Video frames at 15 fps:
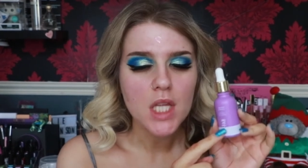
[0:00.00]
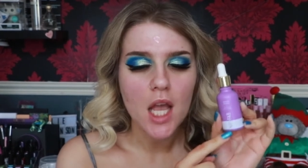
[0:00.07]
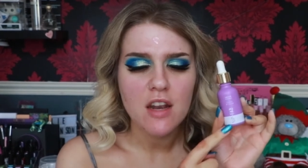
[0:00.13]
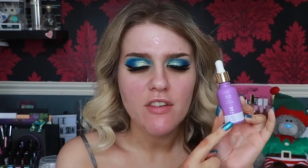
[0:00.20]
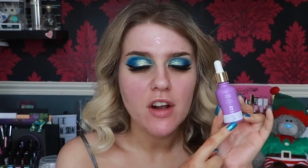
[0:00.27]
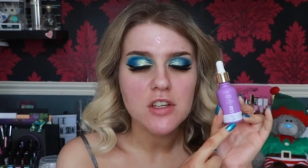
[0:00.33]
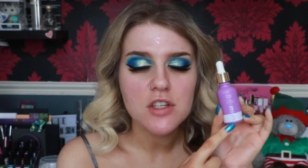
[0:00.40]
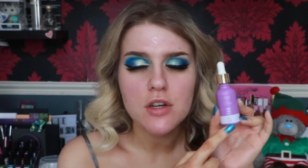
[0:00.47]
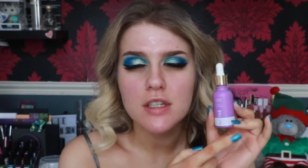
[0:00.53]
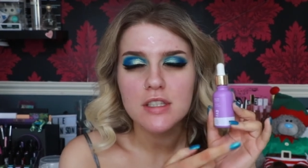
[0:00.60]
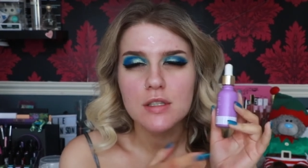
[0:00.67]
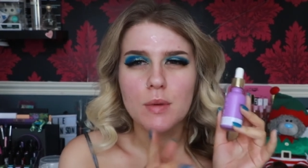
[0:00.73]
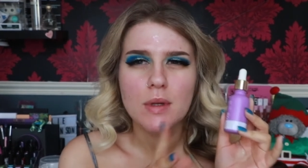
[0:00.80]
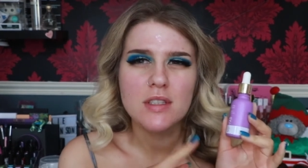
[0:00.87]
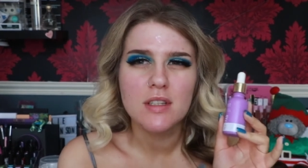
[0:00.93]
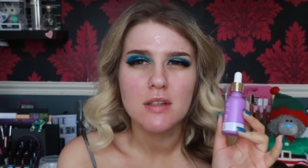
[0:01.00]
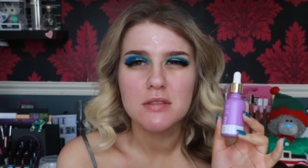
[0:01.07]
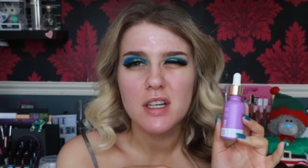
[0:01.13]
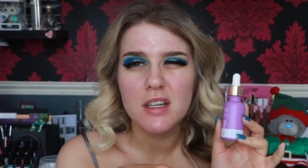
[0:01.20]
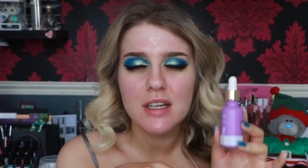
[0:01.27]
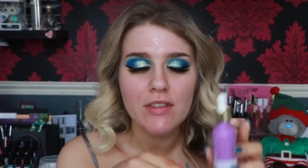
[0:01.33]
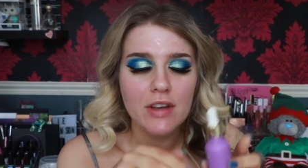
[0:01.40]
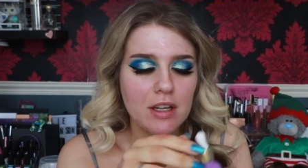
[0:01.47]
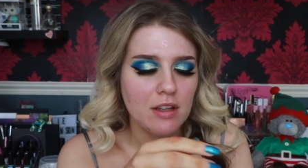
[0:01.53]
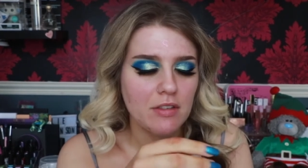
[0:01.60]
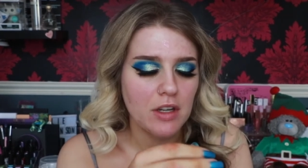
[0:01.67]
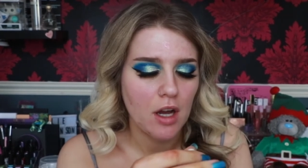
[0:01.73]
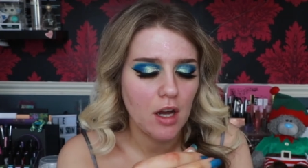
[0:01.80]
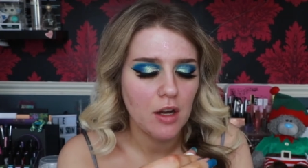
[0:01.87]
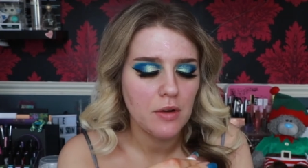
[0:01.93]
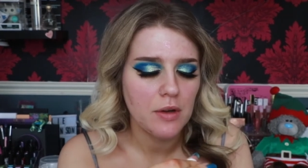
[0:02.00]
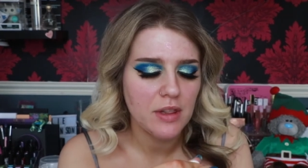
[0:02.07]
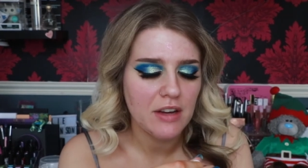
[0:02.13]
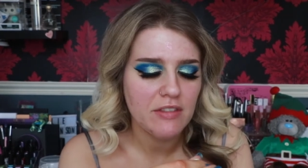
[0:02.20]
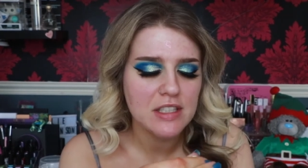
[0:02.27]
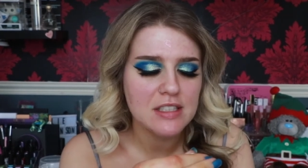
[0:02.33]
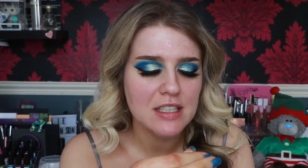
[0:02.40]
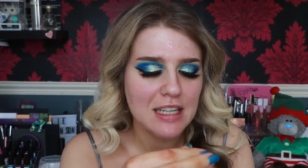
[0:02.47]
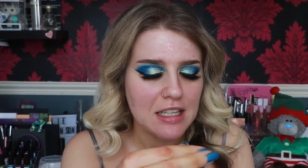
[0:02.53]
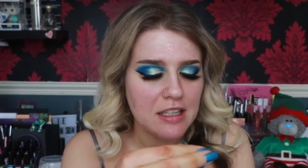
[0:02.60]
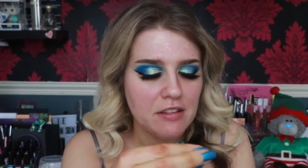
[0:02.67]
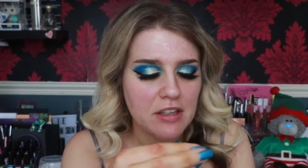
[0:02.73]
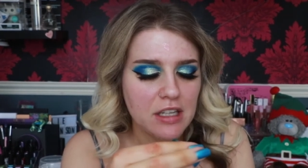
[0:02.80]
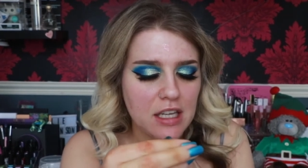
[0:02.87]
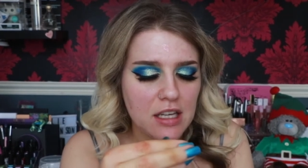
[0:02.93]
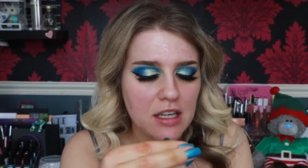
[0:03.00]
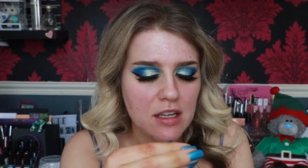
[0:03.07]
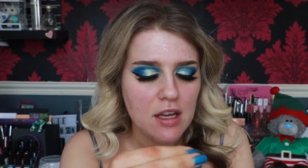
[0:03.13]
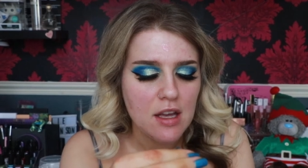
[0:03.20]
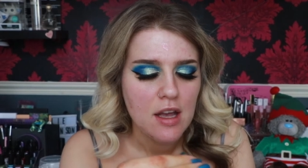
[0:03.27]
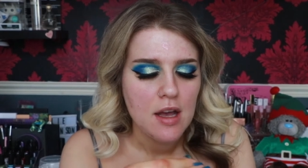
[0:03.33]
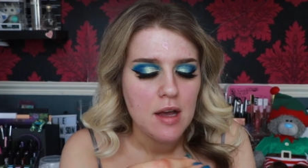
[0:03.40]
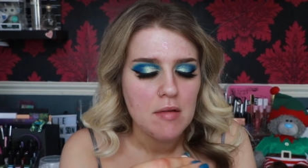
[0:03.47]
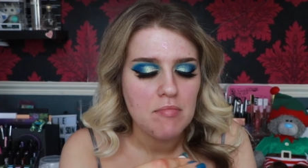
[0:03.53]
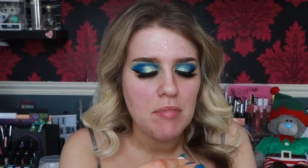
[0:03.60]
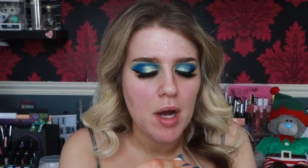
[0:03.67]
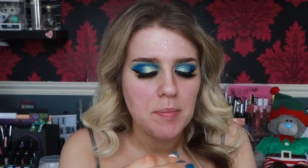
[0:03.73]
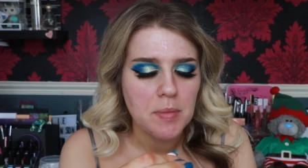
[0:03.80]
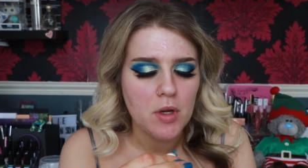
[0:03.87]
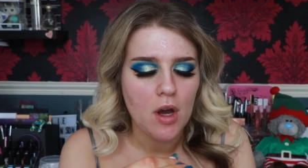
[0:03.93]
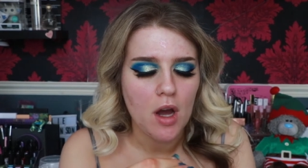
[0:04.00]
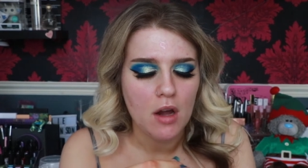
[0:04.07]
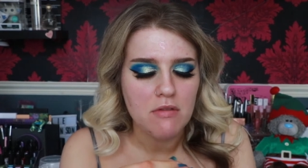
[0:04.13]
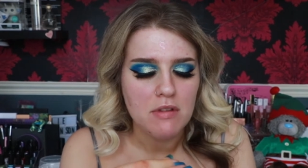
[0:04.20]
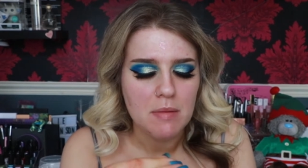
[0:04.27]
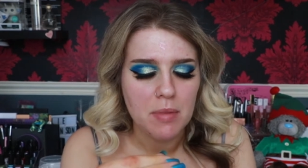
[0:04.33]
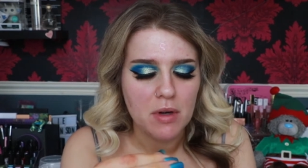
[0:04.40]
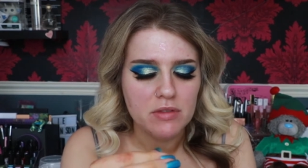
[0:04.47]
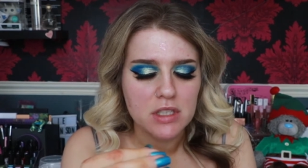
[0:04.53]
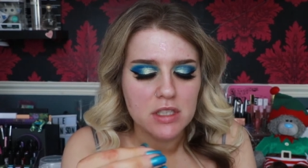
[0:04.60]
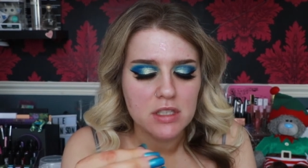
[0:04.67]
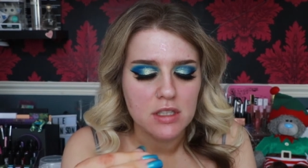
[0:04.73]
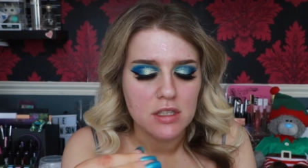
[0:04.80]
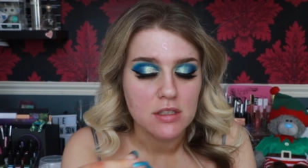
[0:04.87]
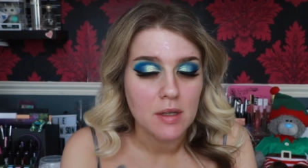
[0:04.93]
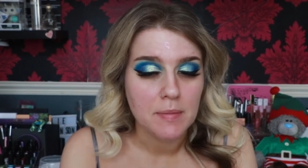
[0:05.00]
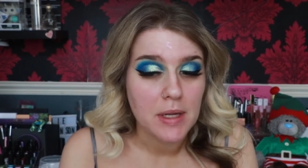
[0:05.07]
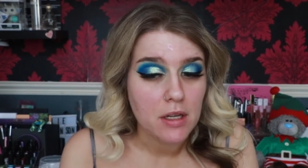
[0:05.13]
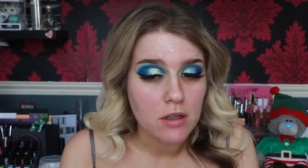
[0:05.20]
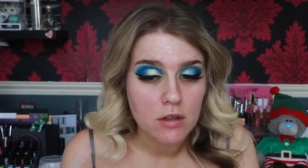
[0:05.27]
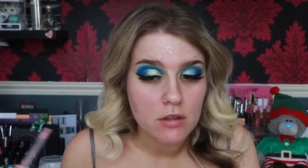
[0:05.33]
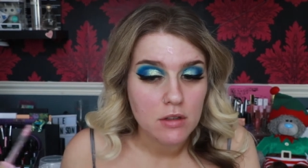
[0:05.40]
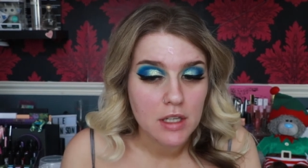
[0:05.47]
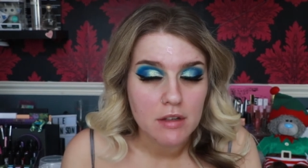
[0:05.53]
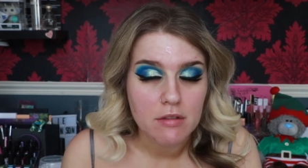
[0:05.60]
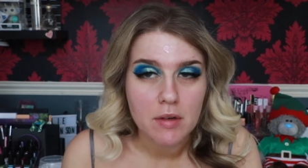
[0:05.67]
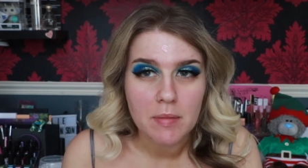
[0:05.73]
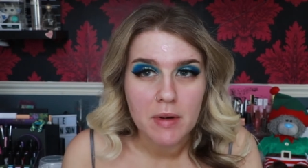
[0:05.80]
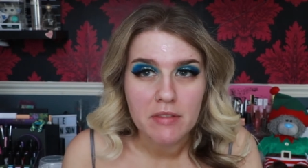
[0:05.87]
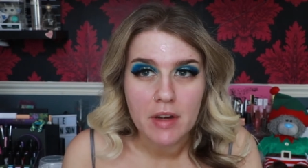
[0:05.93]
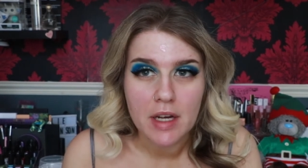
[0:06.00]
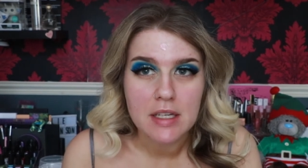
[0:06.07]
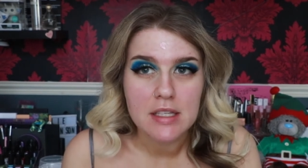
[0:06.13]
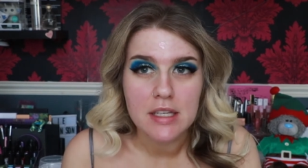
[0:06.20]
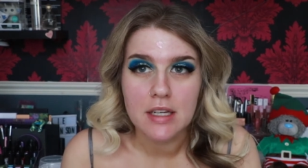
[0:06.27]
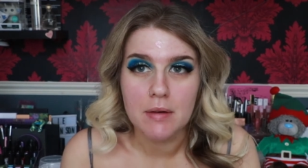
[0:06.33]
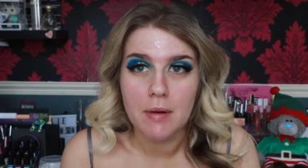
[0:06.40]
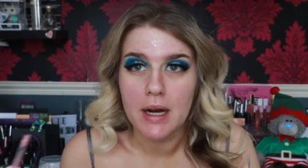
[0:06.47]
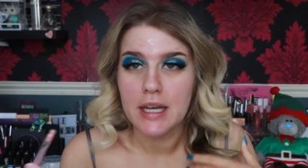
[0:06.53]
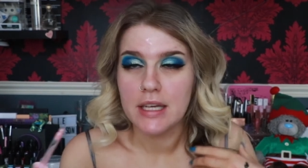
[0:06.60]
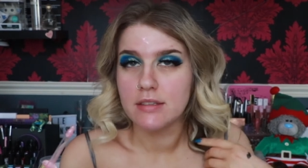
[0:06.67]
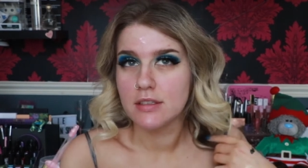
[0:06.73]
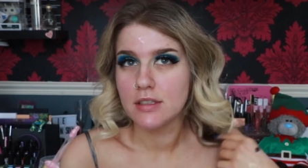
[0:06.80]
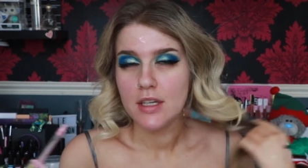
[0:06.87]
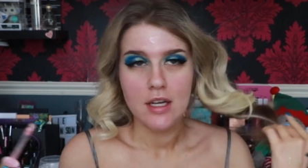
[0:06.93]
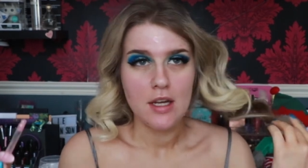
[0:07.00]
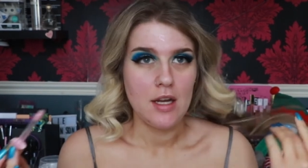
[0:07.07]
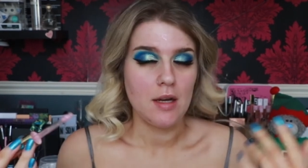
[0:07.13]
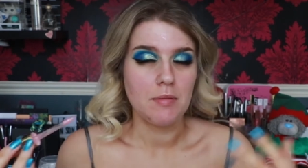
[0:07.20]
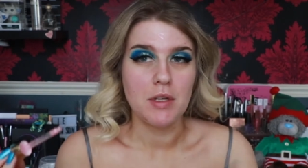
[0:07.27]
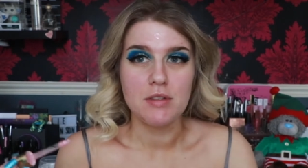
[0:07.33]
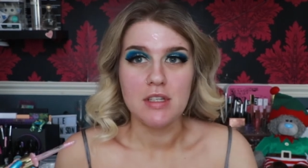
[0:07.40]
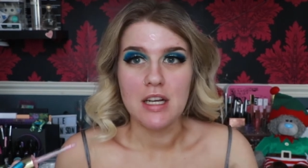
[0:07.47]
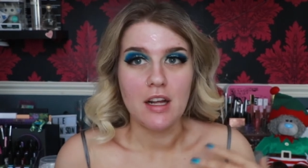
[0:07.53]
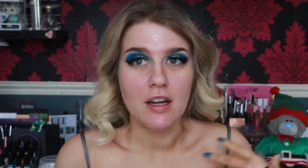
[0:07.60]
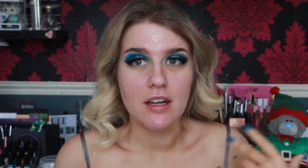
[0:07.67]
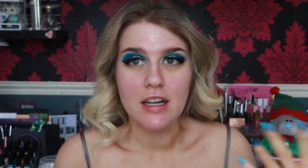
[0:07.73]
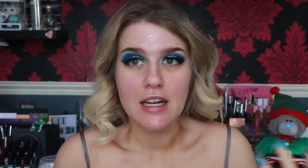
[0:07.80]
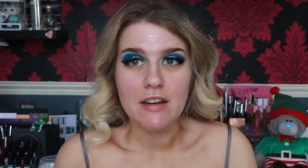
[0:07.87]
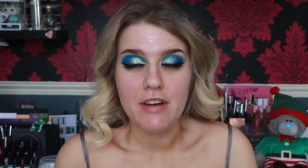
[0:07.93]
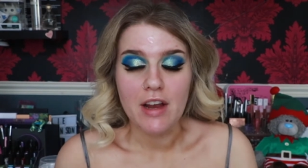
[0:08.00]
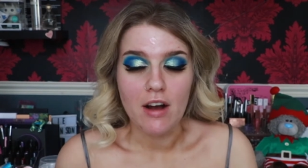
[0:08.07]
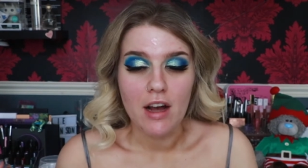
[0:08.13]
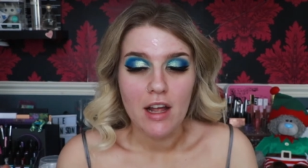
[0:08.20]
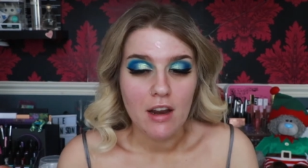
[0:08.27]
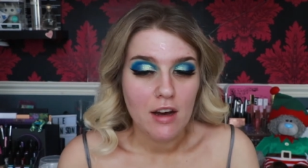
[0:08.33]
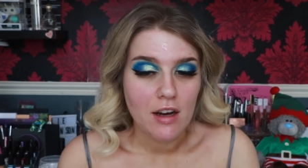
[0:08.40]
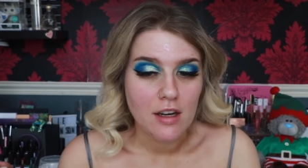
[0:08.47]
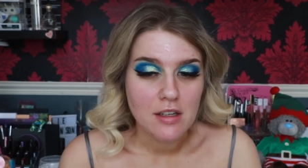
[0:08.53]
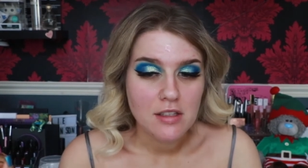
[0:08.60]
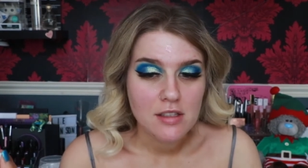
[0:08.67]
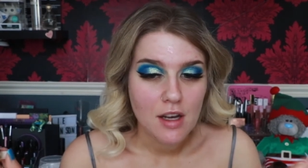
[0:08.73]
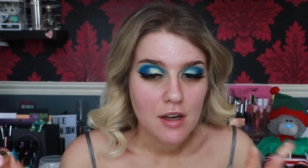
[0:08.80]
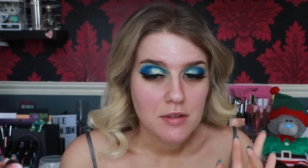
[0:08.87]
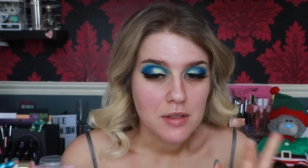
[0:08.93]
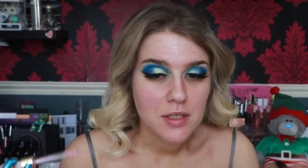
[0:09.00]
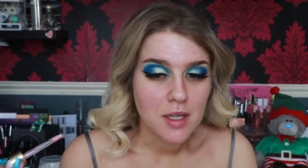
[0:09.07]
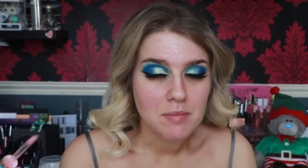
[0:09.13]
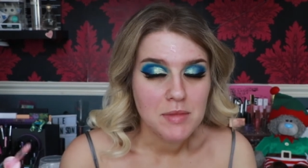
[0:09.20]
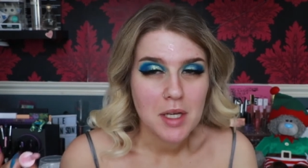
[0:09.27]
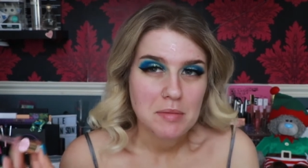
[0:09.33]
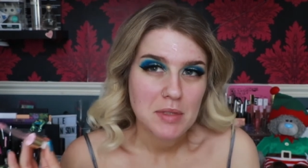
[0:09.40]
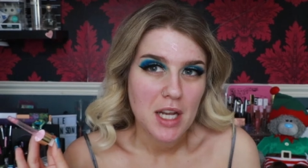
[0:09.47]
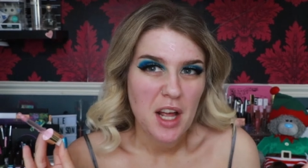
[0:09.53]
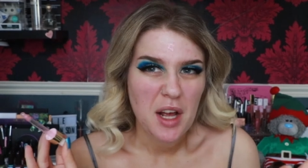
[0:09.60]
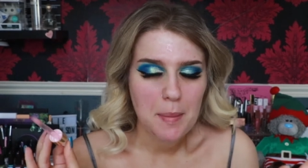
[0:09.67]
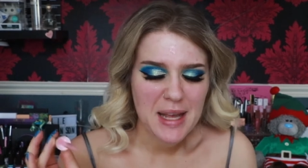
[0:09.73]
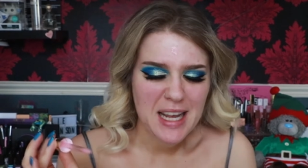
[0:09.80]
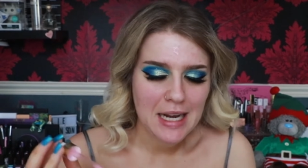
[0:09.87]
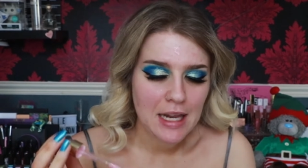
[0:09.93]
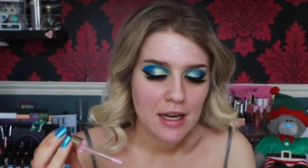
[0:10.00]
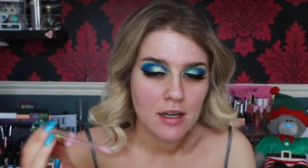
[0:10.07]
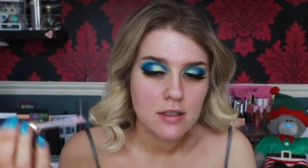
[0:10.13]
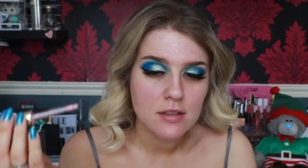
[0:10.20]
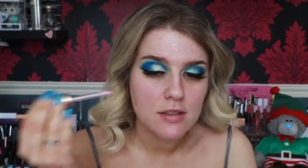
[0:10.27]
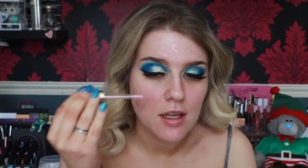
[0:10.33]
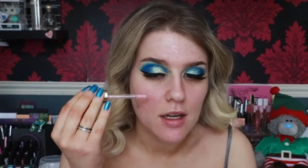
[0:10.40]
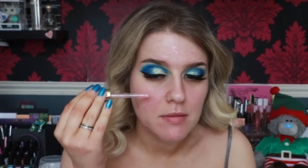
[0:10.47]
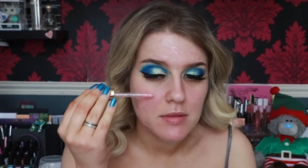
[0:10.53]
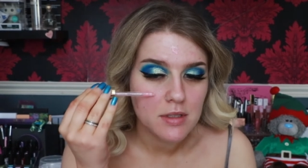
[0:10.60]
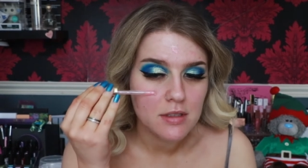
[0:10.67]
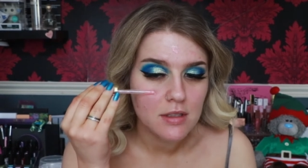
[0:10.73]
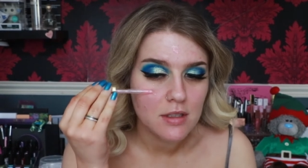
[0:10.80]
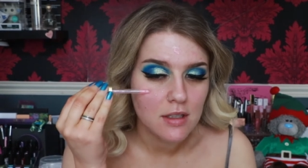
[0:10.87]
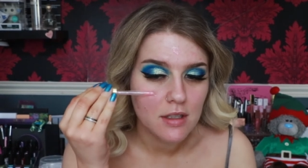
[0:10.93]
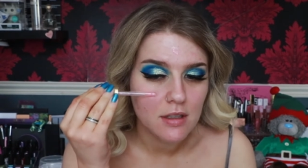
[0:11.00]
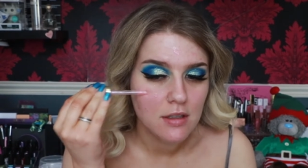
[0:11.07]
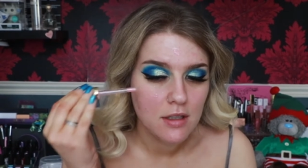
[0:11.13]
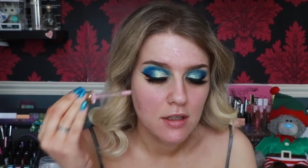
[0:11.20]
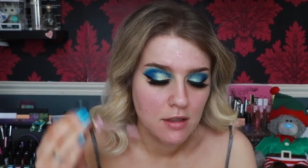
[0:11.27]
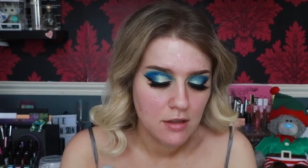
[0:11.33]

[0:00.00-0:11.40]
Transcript: And I only tried this once, so I was like, I'll give it another go. There is glitter in it, but I'm not overly bothered because, I mean, I've got glitter on my face anyway, and I'm using like a glittery highlighter, so sometimes I like a bit of glitter. So I'm just going to...